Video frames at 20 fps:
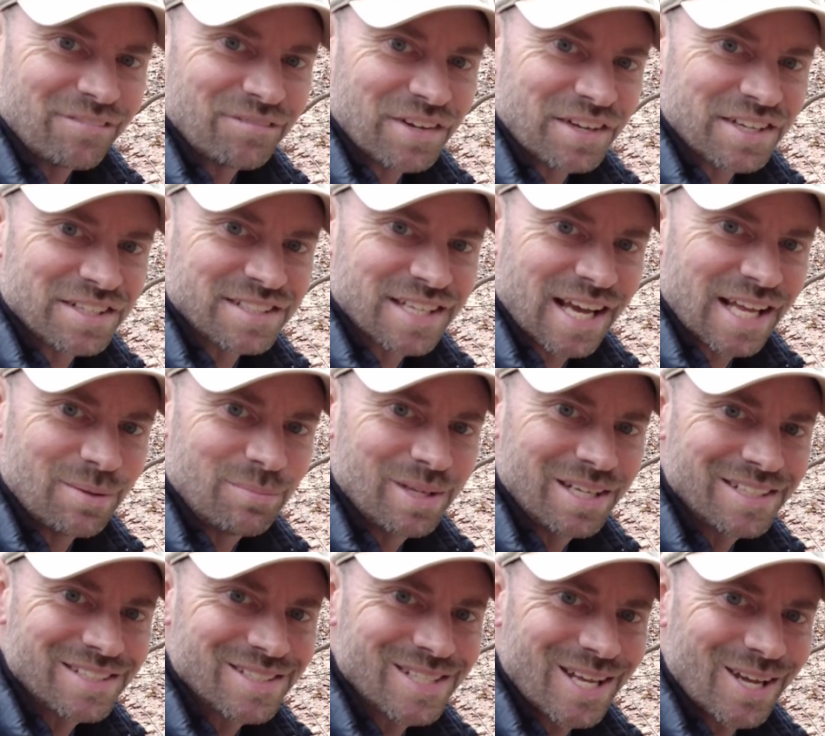I found a tiny
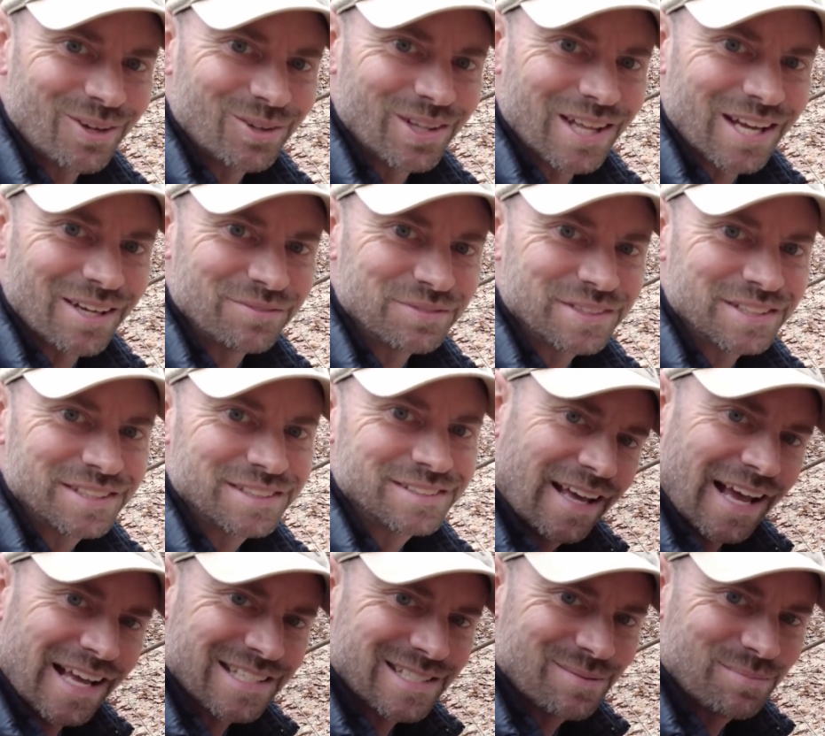bit of snow left.
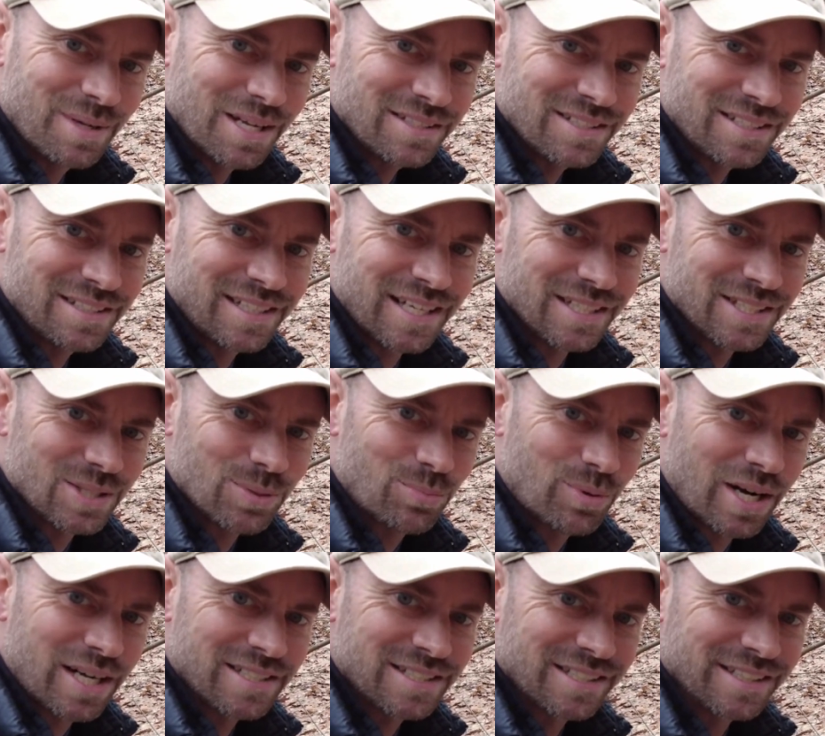Hasn't melted yet,
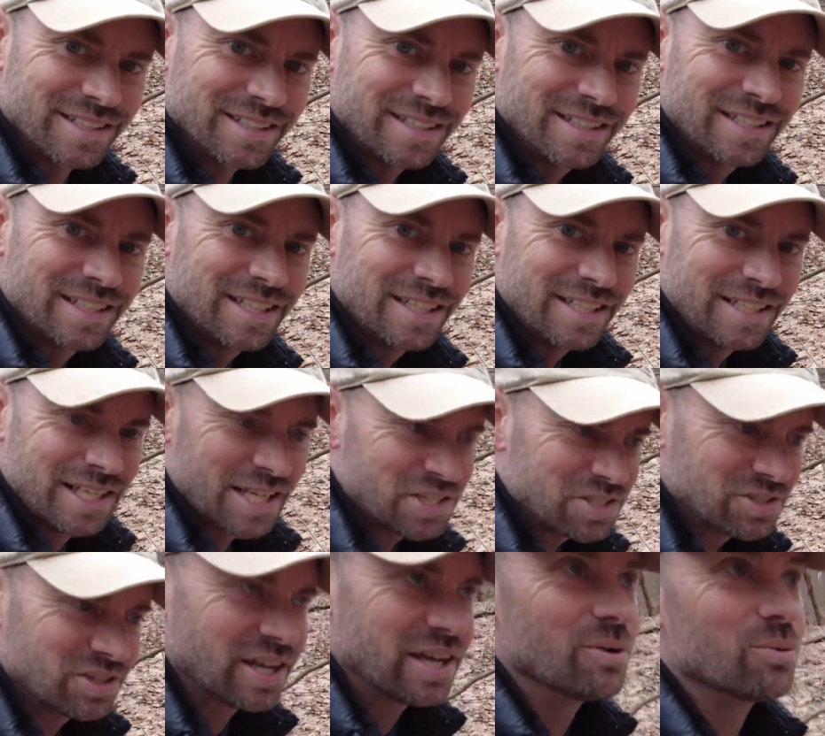surprisingly.
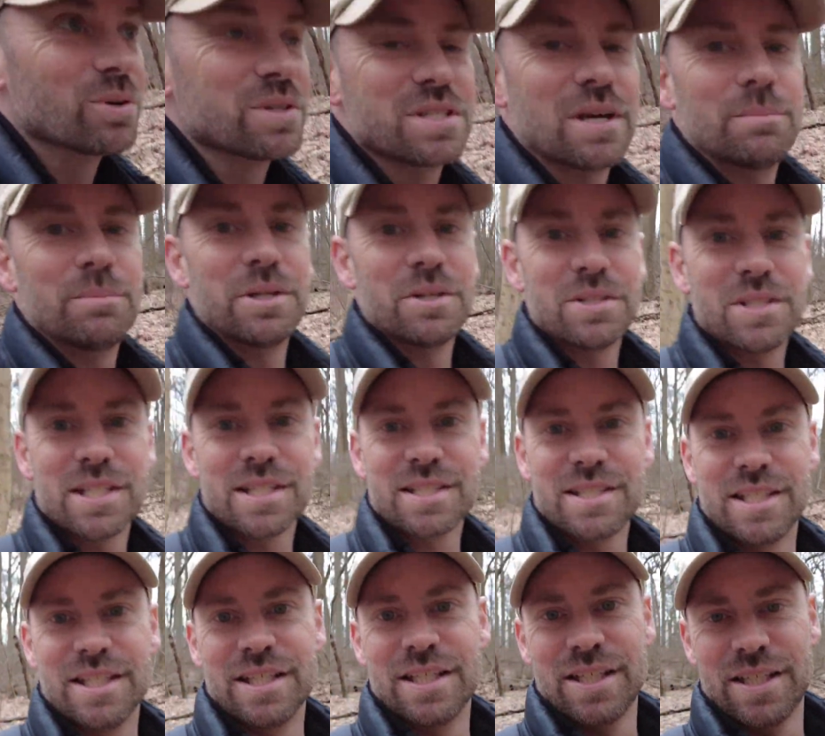Yesterday it was up near
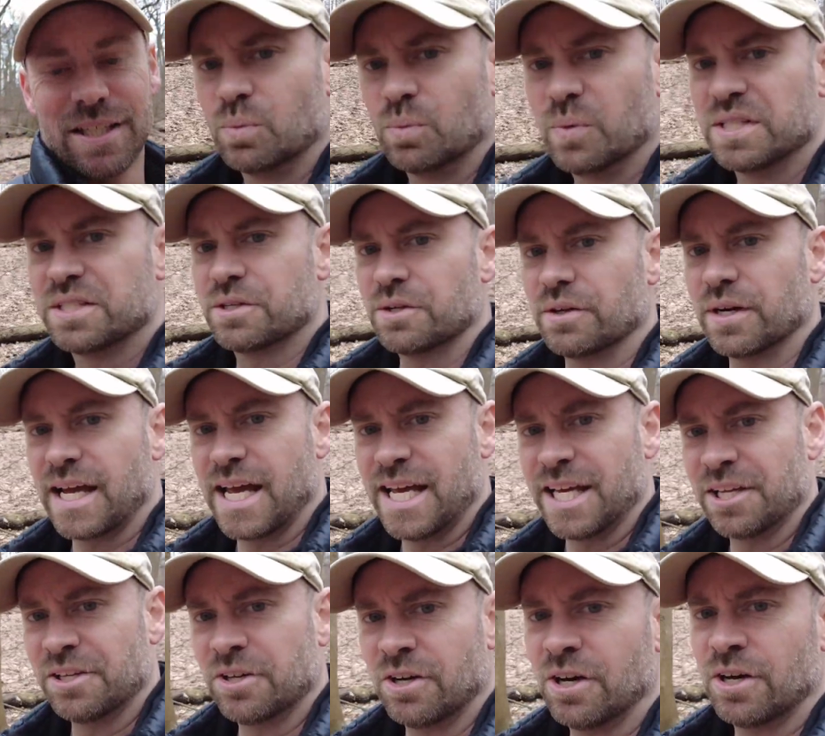60. winter
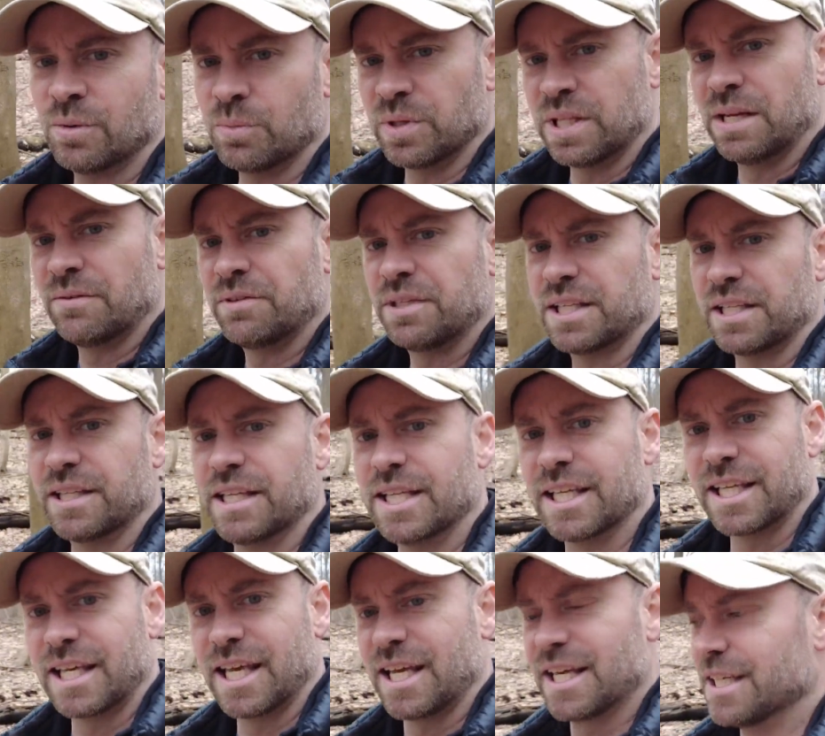hanging on with everything that
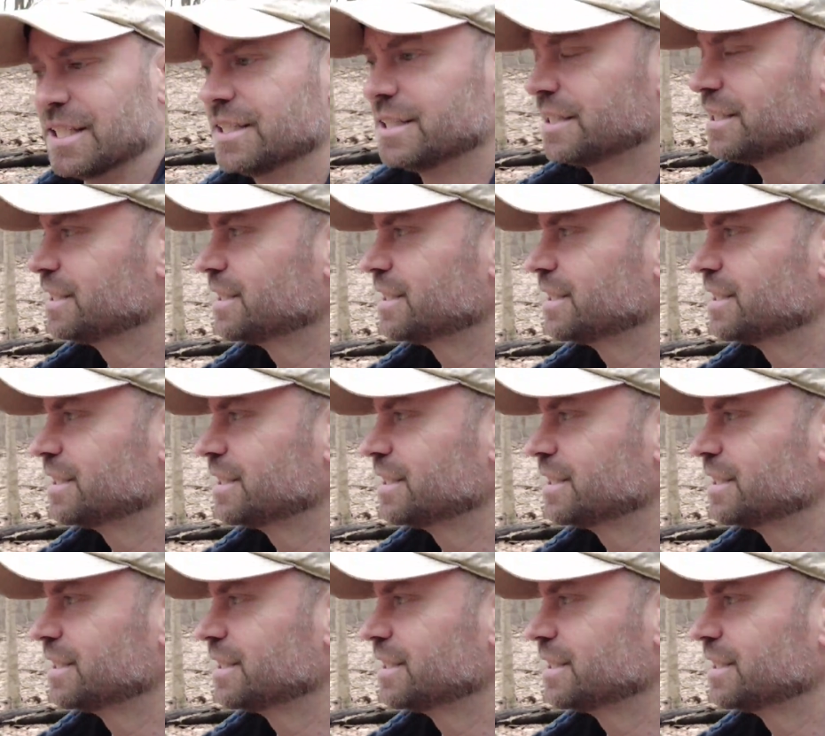it can.